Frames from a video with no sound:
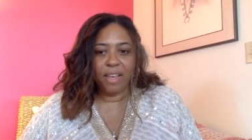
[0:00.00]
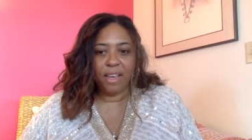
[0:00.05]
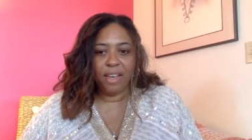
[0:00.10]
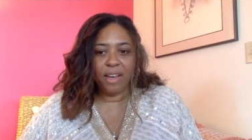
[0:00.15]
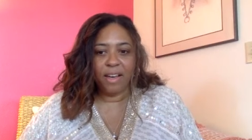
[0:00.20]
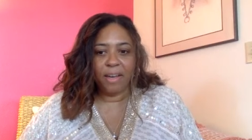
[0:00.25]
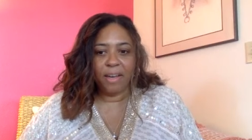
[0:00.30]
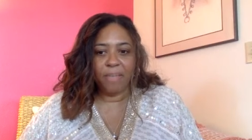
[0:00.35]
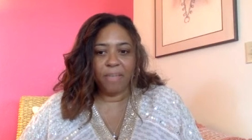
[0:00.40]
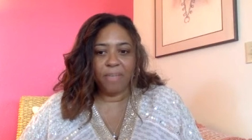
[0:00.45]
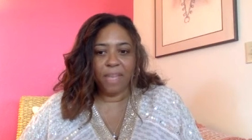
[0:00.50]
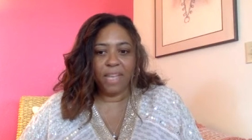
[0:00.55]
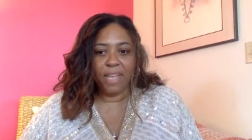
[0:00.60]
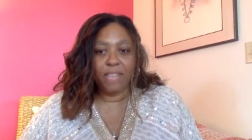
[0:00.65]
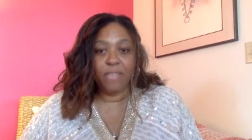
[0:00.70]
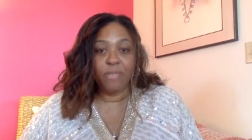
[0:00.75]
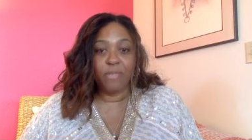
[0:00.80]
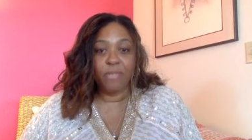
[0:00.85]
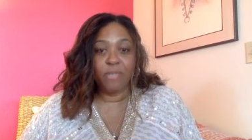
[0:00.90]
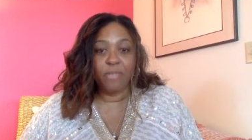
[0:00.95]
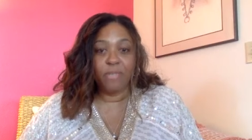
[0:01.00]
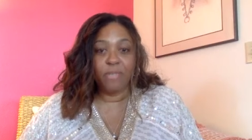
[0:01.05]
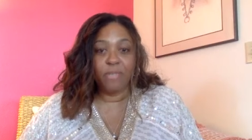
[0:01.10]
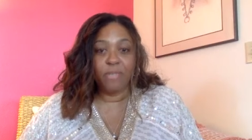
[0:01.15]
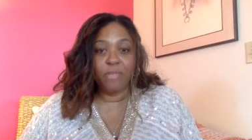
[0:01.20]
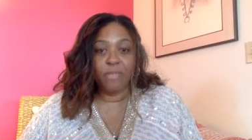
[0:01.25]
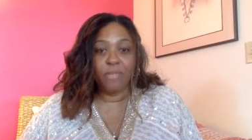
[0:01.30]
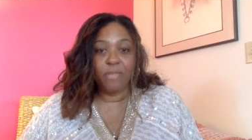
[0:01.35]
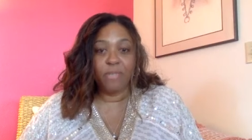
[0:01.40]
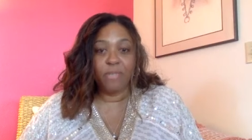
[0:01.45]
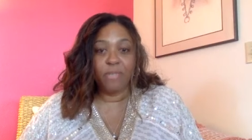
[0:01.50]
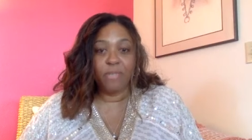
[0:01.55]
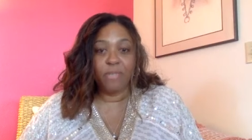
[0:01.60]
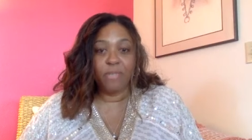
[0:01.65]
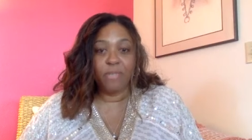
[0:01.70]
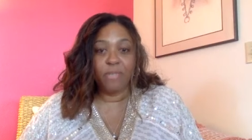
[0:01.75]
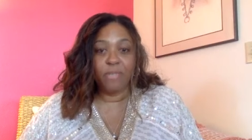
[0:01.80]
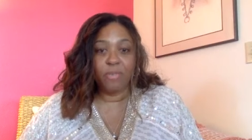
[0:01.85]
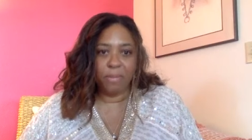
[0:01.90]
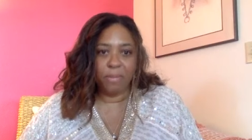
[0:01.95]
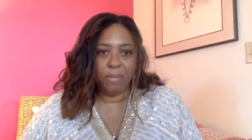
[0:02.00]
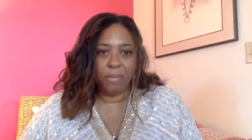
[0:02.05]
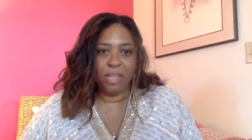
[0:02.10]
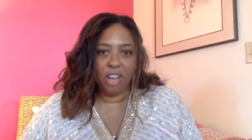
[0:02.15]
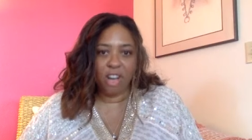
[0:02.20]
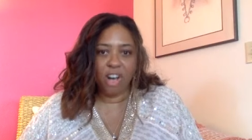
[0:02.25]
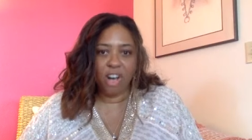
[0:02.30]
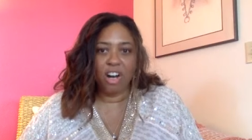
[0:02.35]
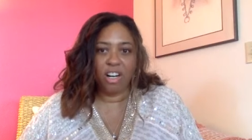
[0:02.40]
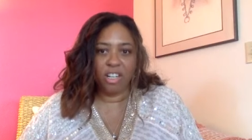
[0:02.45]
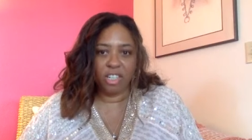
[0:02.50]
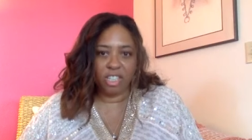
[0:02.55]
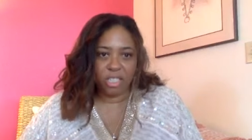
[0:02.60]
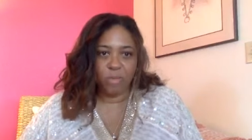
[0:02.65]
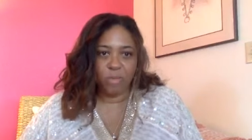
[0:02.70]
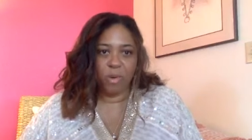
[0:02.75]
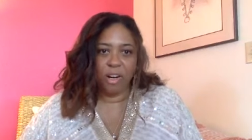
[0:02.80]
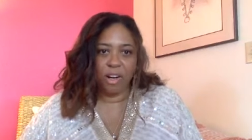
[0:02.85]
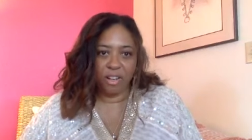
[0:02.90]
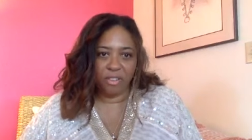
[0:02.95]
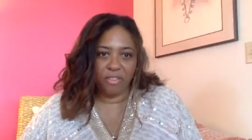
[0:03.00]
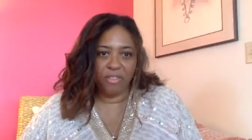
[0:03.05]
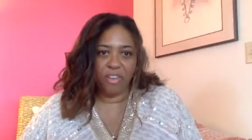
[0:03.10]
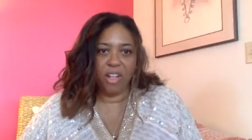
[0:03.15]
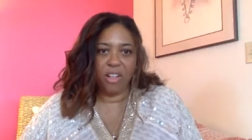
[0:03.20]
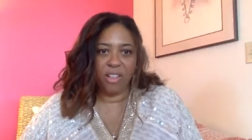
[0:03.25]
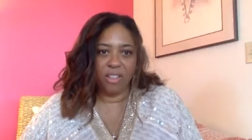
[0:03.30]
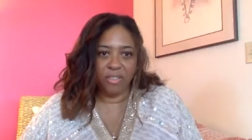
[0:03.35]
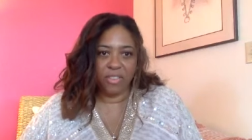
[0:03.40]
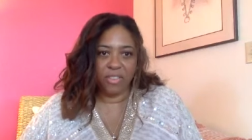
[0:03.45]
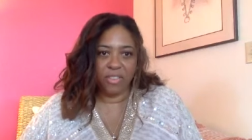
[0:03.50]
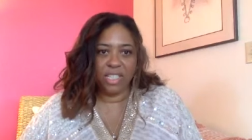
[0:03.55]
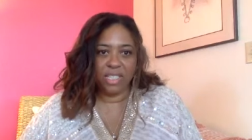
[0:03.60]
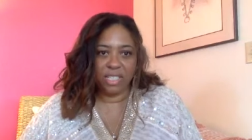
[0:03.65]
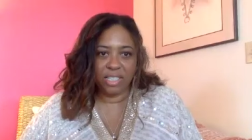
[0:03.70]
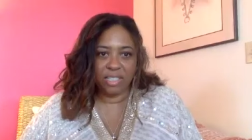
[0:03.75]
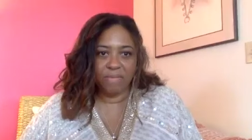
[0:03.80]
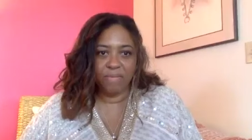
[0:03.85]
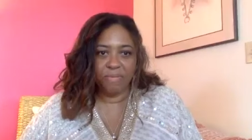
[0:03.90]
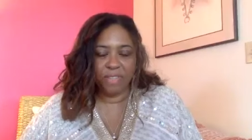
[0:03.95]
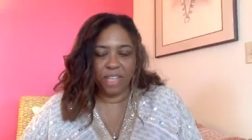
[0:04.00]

um, has really been probably the hardest part of all of this.